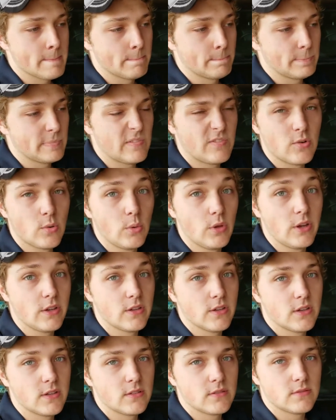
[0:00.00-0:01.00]
if you're willing
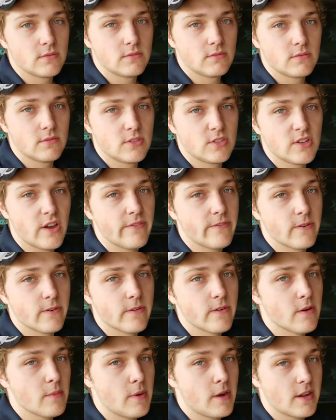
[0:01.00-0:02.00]
to suffer
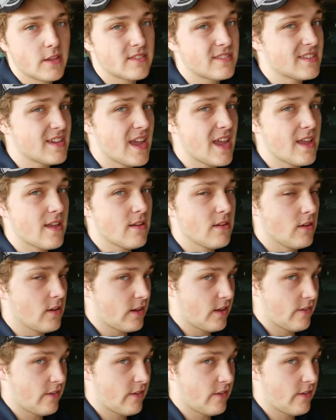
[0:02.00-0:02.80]
for about a day, like a